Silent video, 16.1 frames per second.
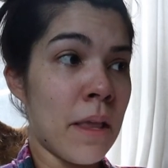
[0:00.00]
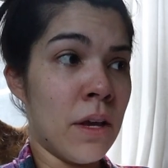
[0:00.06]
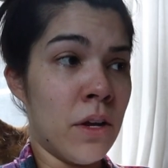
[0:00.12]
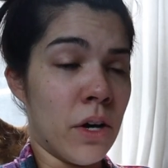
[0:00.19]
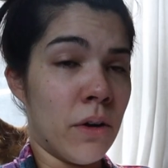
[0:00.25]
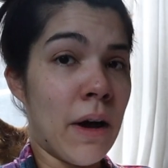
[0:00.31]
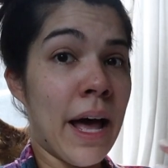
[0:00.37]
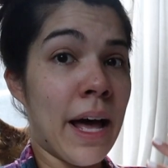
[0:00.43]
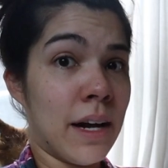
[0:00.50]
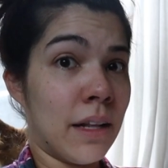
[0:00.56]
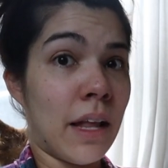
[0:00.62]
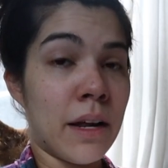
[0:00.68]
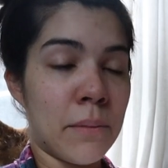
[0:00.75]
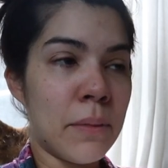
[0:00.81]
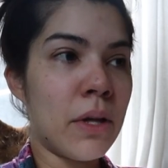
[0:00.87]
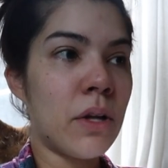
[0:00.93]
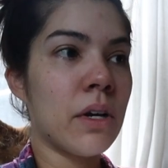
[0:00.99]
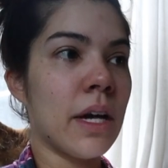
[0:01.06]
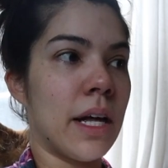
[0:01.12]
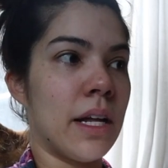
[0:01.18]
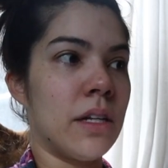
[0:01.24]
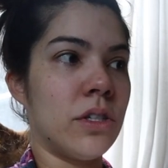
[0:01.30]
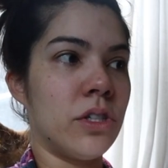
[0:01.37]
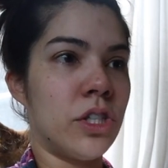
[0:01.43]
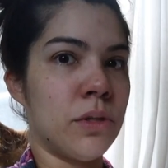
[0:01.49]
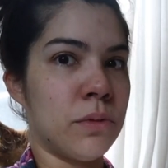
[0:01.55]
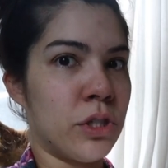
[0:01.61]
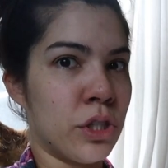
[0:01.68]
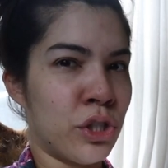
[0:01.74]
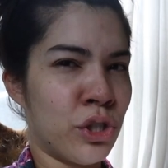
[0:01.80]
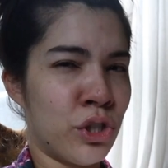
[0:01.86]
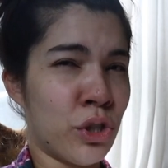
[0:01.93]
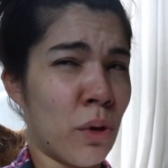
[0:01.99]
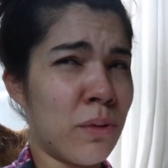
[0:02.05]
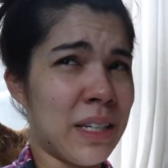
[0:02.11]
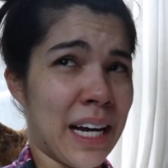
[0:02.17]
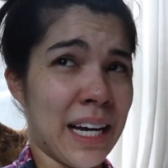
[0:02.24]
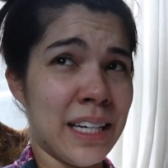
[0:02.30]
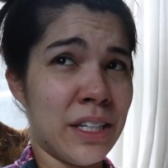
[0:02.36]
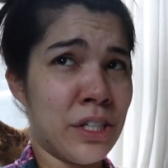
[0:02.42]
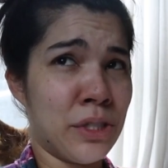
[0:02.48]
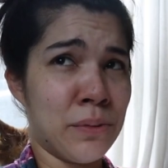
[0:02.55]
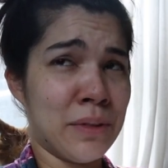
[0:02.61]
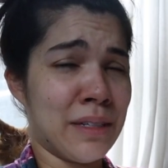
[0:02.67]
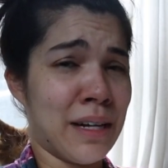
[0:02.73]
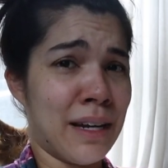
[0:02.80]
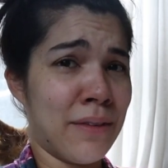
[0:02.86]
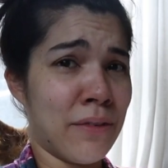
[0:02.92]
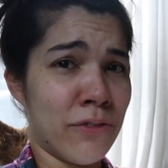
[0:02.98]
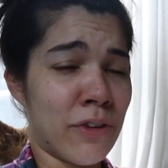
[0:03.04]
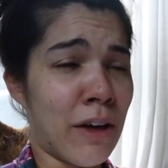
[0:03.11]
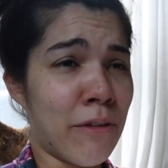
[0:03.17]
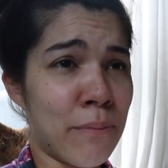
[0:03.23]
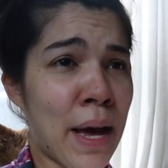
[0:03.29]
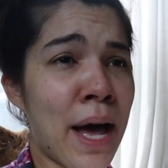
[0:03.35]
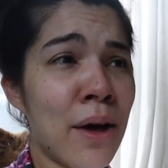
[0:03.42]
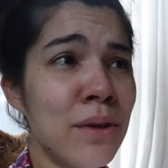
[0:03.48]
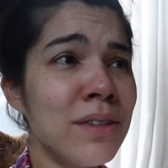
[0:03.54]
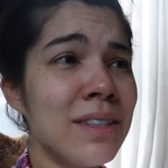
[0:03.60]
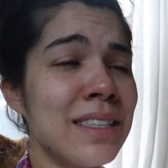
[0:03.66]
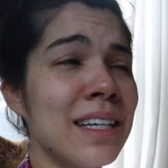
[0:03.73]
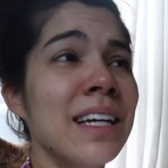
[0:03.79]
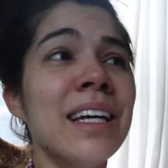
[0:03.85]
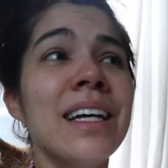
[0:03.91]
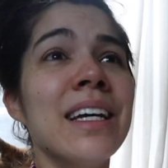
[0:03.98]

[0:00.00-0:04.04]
you know, I had a lot of milk and she was just so tiny. She was not even five pounds.